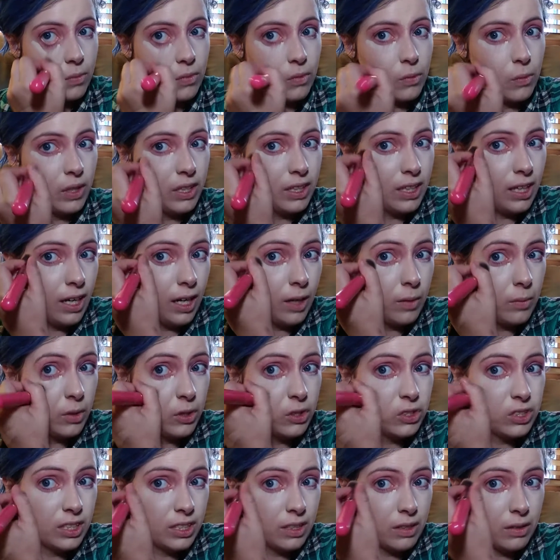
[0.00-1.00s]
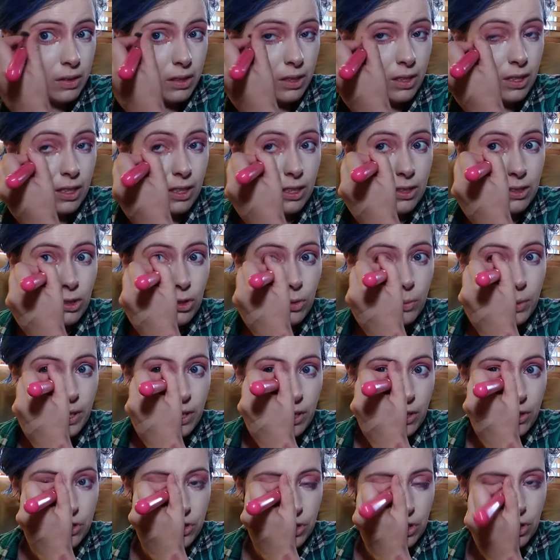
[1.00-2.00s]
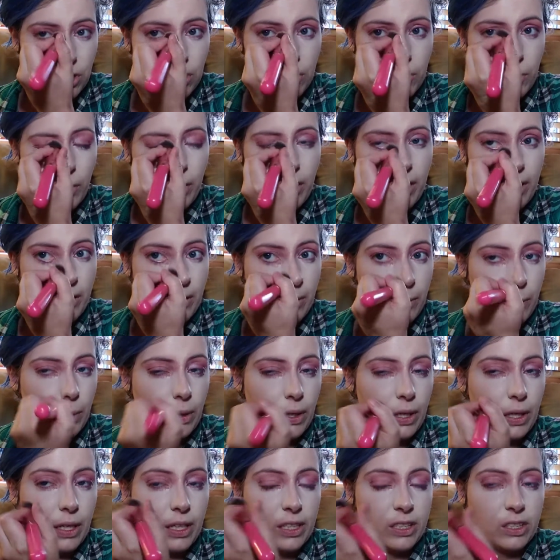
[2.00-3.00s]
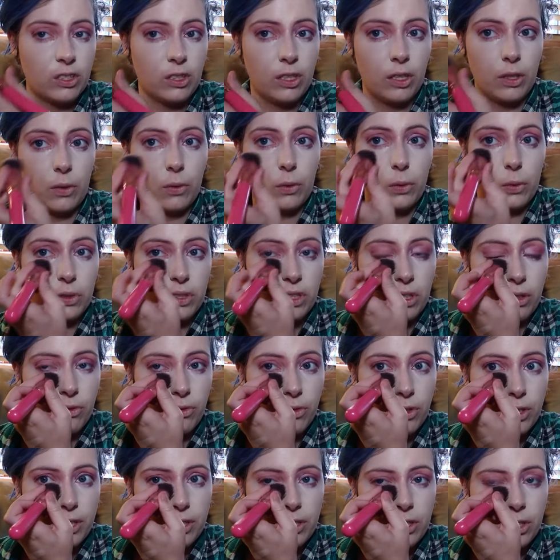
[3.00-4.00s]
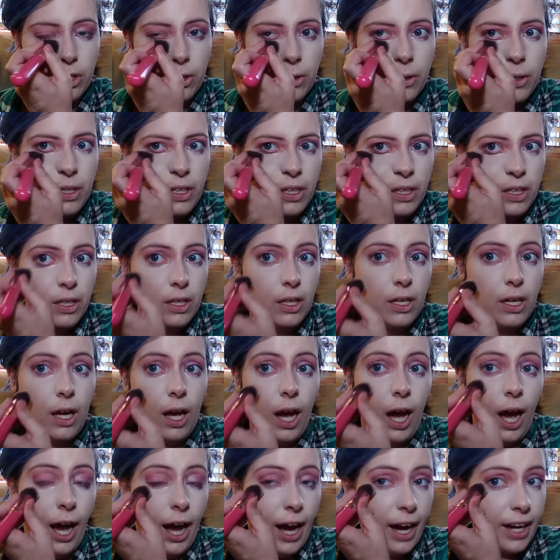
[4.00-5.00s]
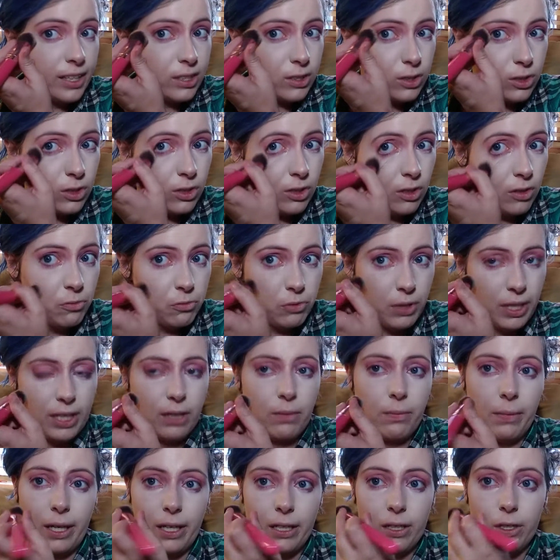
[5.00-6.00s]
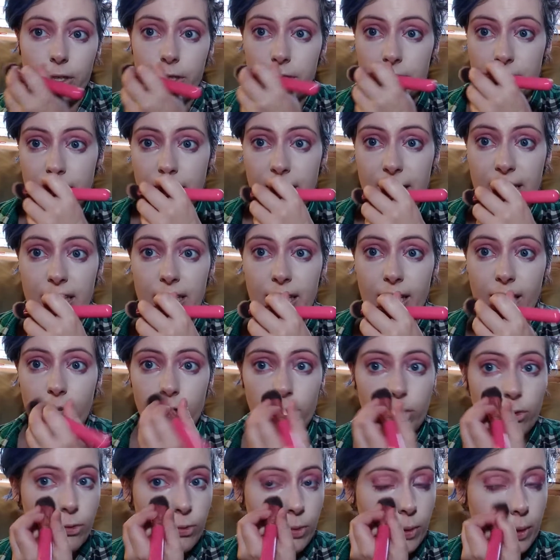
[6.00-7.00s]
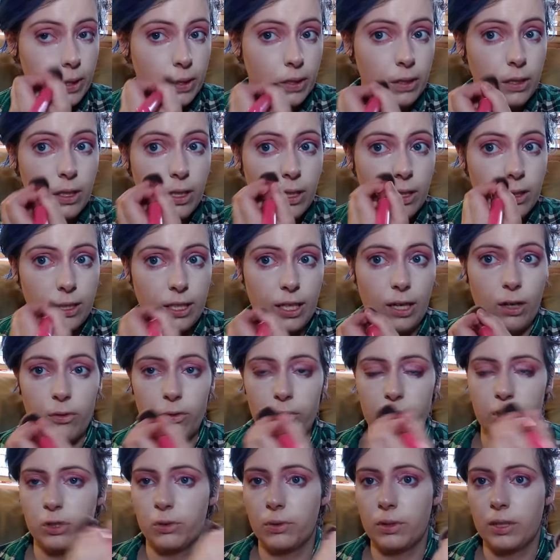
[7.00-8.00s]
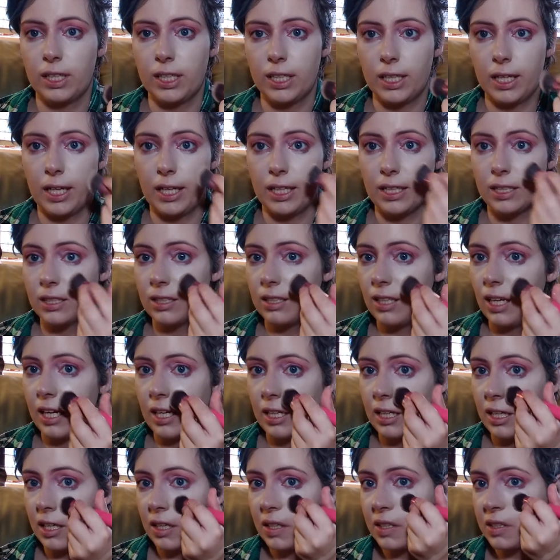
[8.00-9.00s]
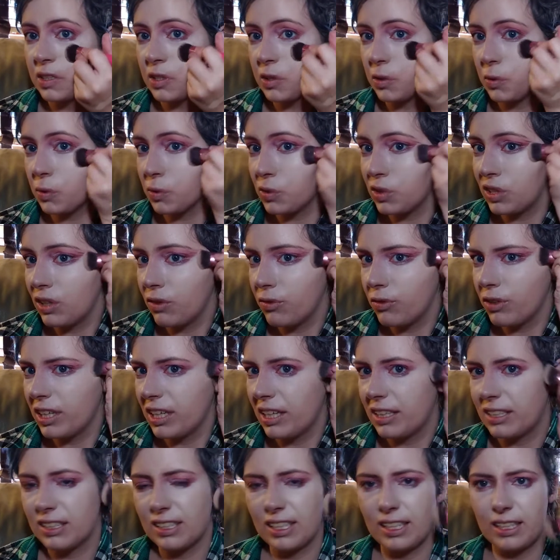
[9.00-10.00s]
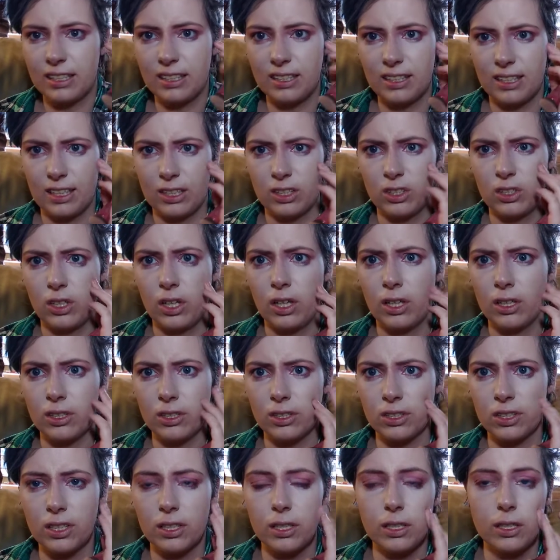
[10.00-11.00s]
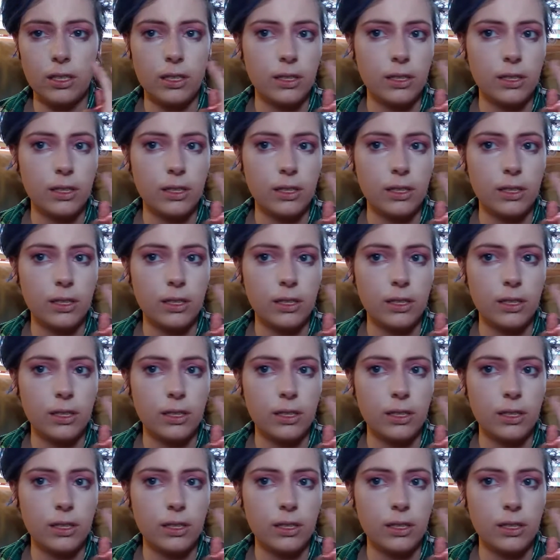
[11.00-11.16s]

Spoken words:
The one that I'm using a little bit goes a long way, but it's not cruelty-free, so I recommend using the e.l.f. one. The e.l.f. one's really nice, and it's cruelty-free, and it's like $6.